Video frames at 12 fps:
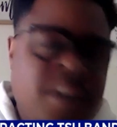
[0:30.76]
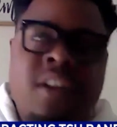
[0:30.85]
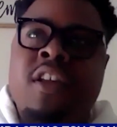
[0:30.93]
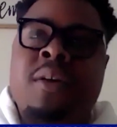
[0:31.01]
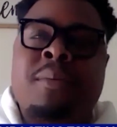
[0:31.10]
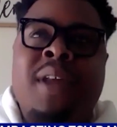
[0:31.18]

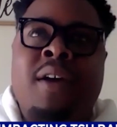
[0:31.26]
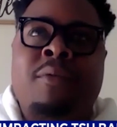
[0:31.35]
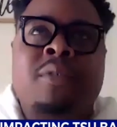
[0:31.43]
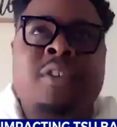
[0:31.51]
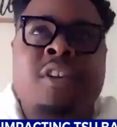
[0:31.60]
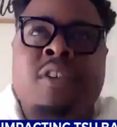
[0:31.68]
alumni,
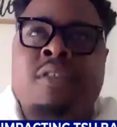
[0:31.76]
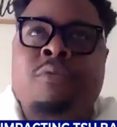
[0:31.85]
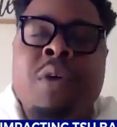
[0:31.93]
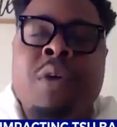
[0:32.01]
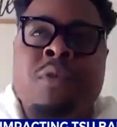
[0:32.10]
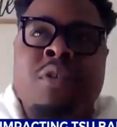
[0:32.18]
you know,
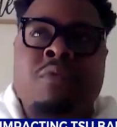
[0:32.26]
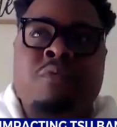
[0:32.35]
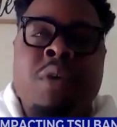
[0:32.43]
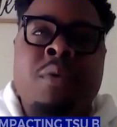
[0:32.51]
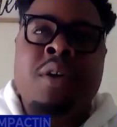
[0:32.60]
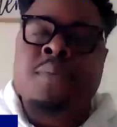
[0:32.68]
we were
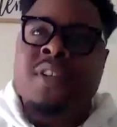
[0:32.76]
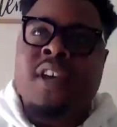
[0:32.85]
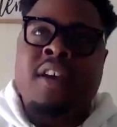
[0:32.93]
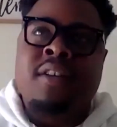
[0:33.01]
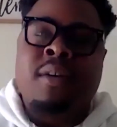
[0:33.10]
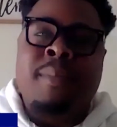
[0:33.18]
we were
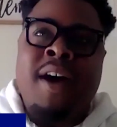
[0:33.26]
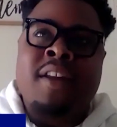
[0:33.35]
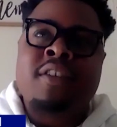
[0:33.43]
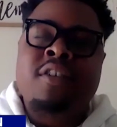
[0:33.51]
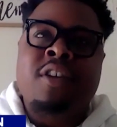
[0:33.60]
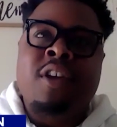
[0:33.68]
upset about
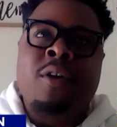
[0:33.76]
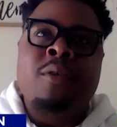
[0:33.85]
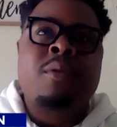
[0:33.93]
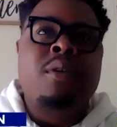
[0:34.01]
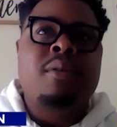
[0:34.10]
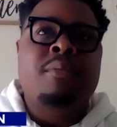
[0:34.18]
it, you know,